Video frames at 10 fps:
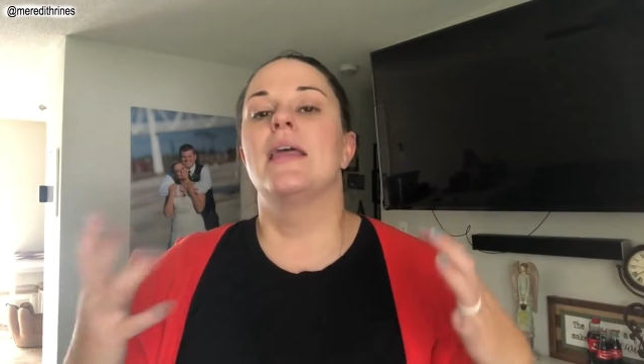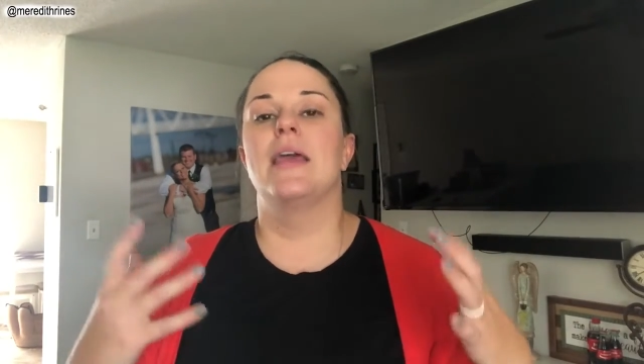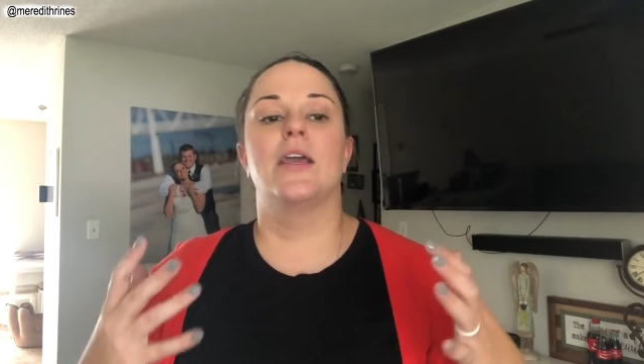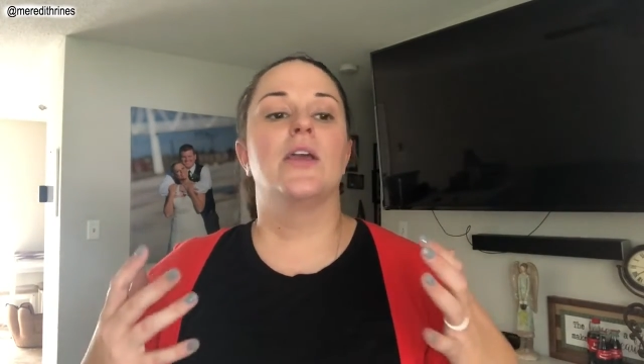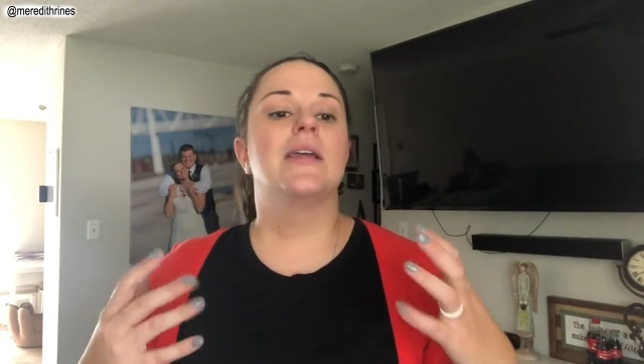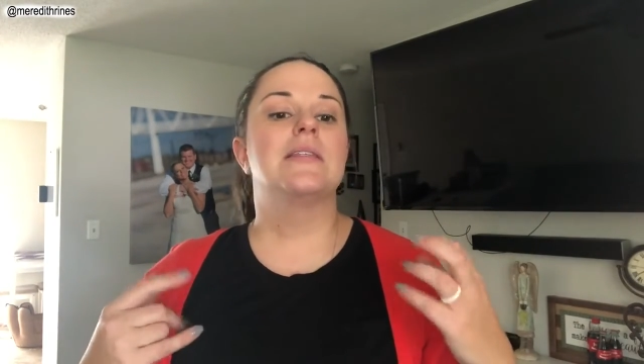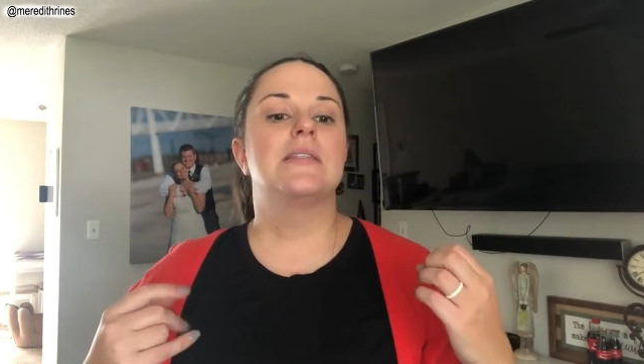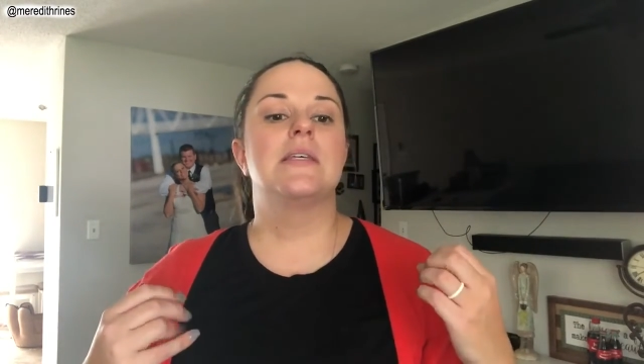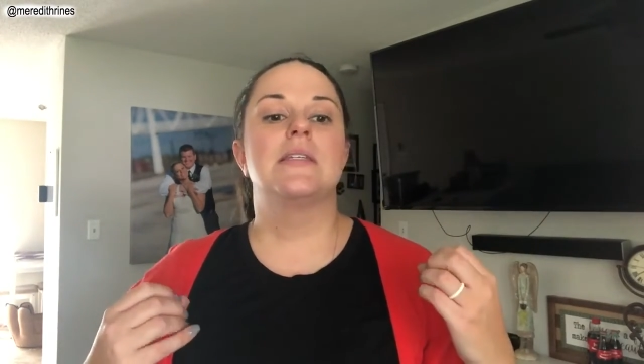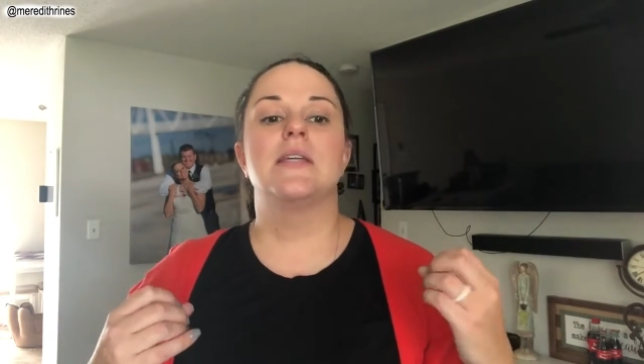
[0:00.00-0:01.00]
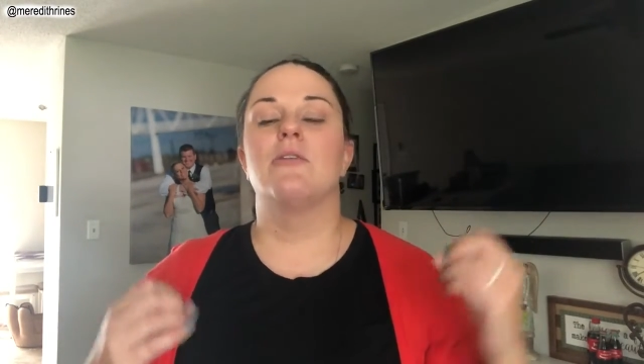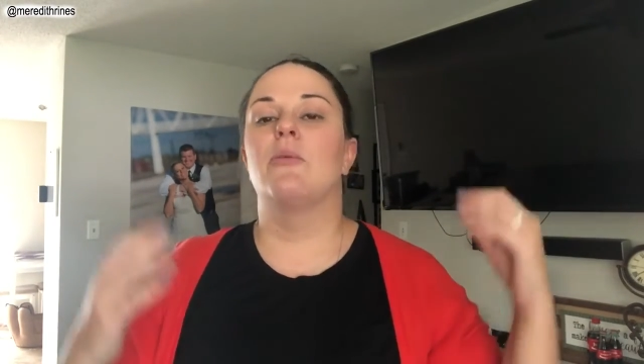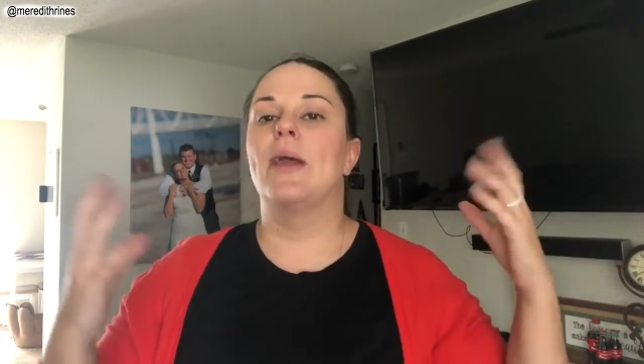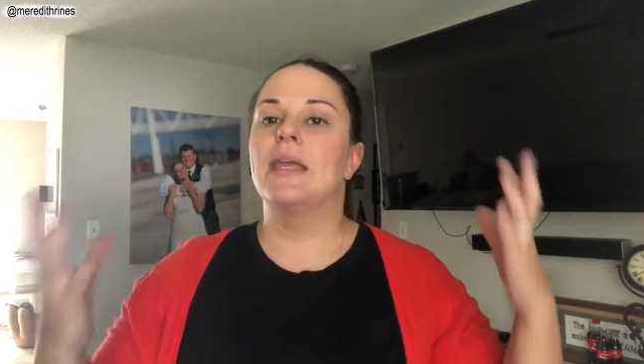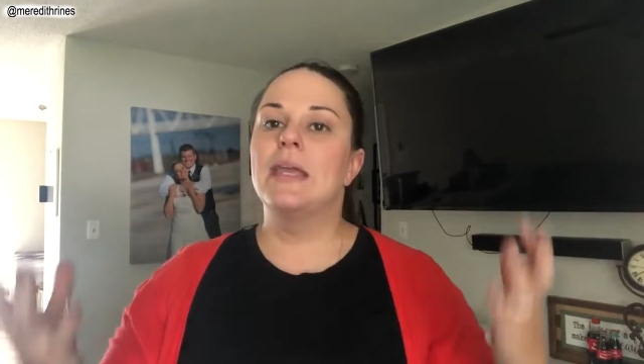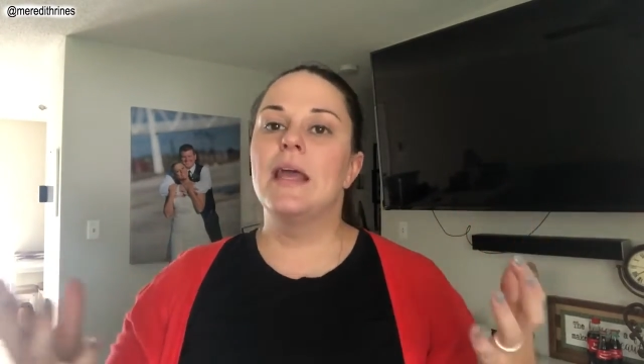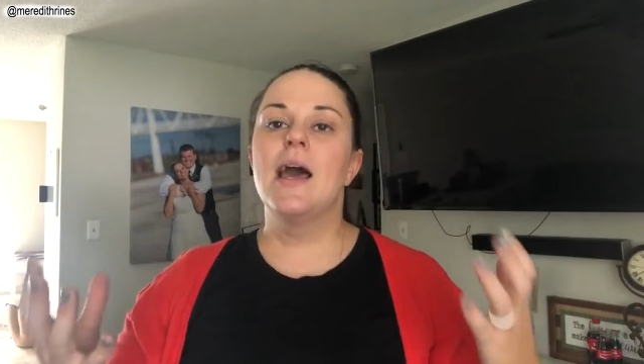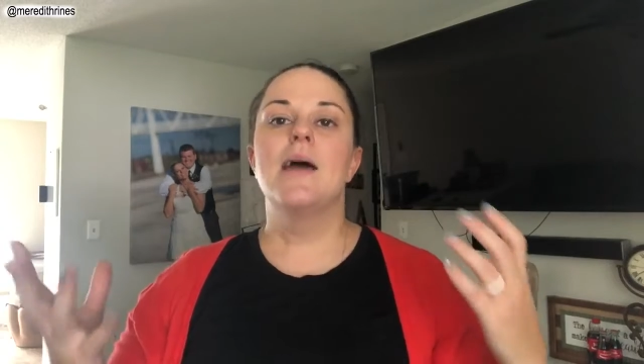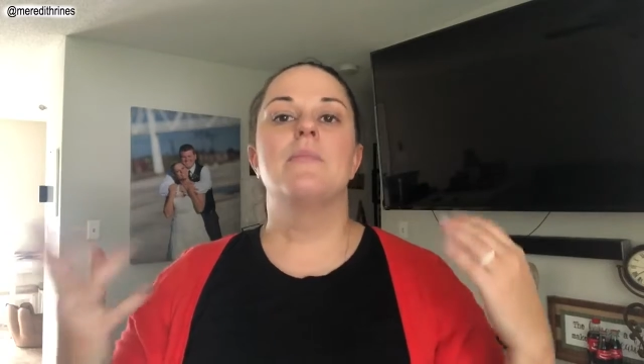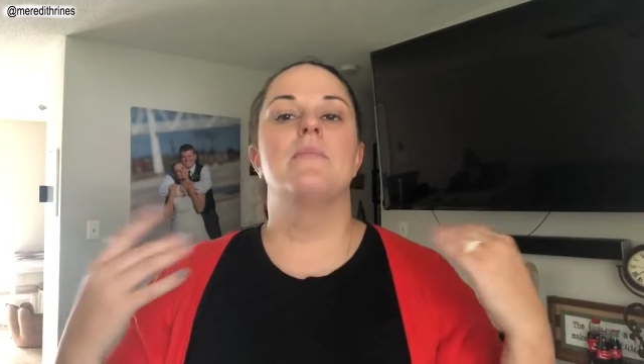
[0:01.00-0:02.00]
It could consist of waking
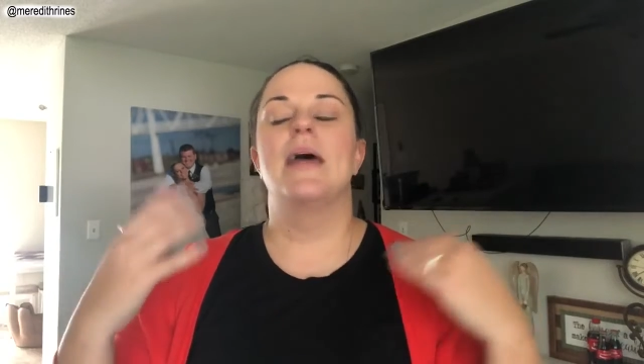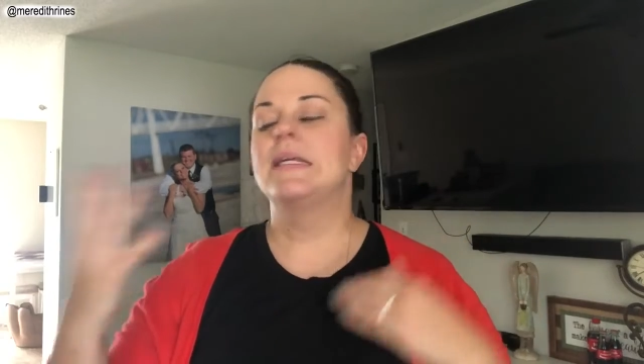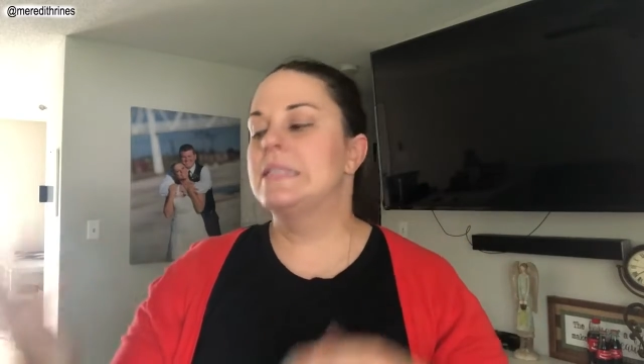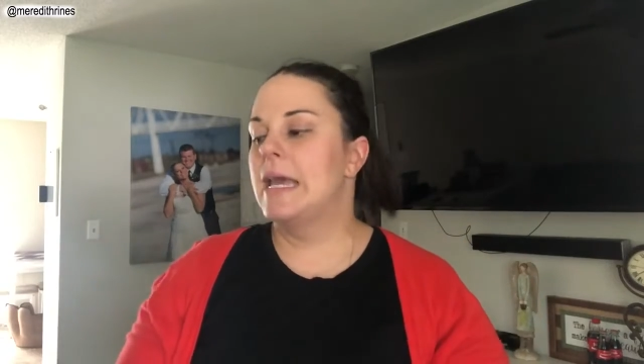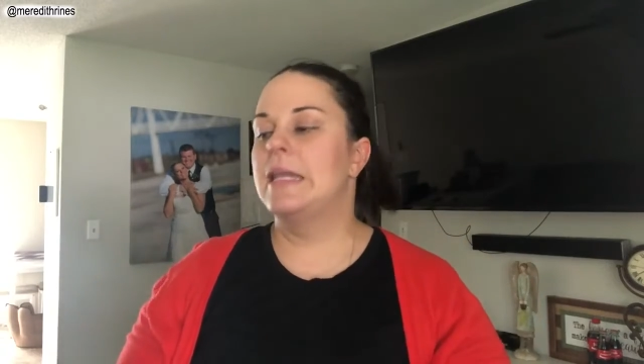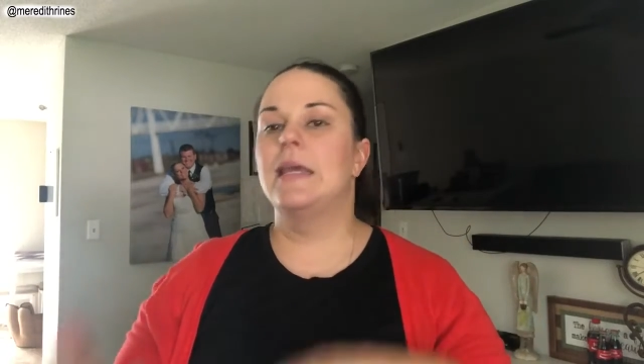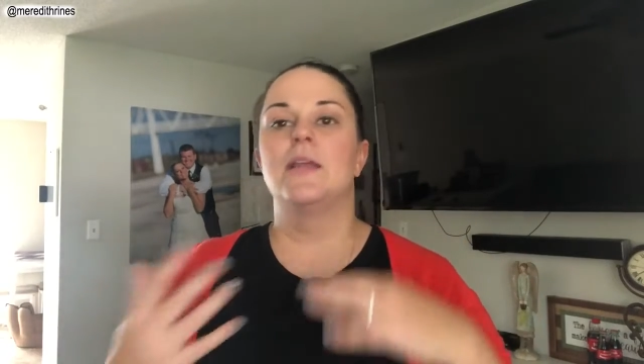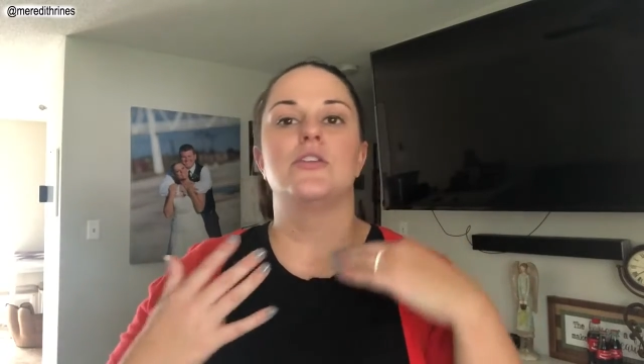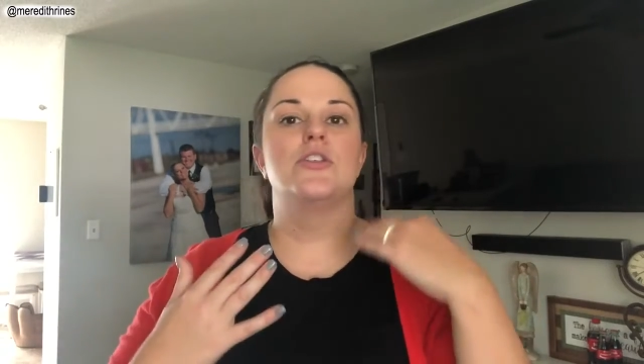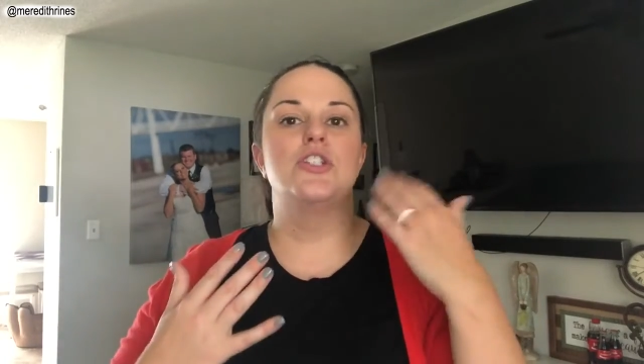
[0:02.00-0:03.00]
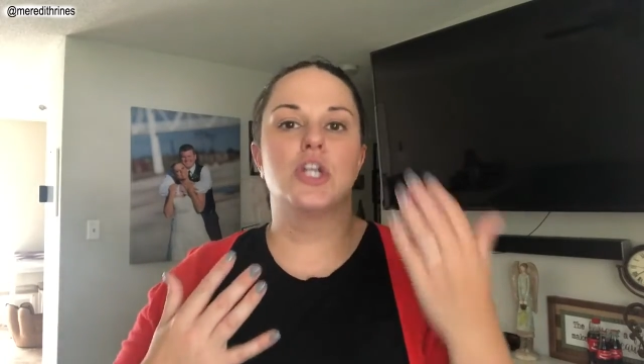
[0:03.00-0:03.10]
up, meditating,